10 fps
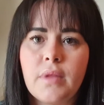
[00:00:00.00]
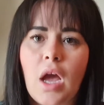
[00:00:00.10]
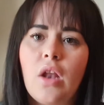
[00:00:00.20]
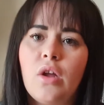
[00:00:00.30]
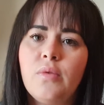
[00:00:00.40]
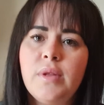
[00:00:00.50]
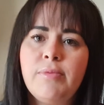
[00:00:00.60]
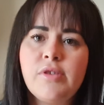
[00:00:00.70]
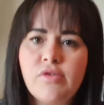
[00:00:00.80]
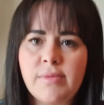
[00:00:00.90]
Along with
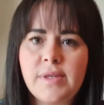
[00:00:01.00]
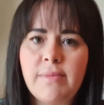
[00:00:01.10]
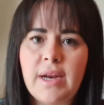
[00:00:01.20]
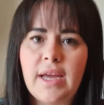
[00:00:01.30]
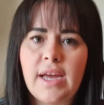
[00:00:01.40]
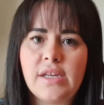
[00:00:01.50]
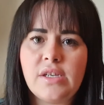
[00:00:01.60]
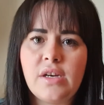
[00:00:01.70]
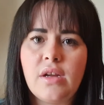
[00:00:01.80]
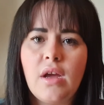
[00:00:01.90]
prescription
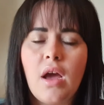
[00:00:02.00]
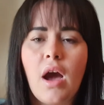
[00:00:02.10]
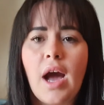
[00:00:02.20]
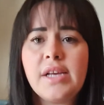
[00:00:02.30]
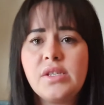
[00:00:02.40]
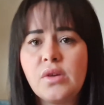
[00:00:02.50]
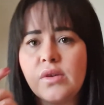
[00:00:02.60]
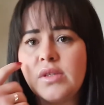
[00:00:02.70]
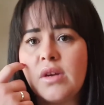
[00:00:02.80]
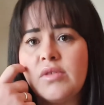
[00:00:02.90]
medication, I
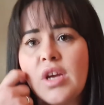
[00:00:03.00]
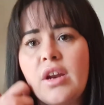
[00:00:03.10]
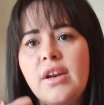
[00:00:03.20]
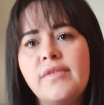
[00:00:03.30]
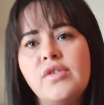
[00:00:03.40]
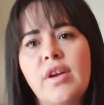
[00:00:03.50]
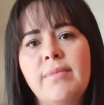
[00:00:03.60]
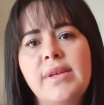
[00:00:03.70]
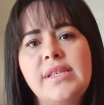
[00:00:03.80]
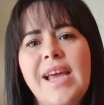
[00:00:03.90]
sourced alternative
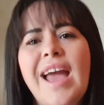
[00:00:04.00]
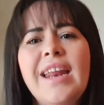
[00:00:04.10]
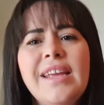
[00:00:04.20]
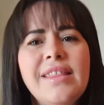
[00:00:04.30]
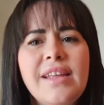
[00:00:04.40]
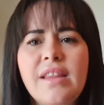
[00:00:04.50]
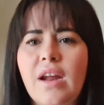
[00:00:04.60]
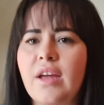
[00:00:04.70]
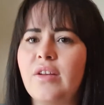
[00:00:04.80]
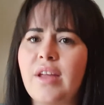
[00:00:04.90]
treatments, anything that
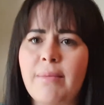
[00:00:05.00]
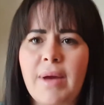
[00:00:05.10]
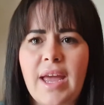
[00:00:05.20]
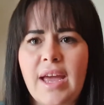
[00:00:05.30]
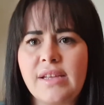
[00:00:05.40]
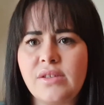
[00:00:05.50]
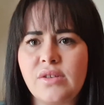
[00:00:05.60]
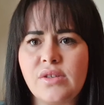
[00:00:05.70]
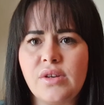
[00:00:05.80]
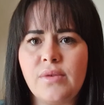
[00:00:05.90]
I could get my hands
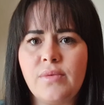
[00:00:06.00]
onto.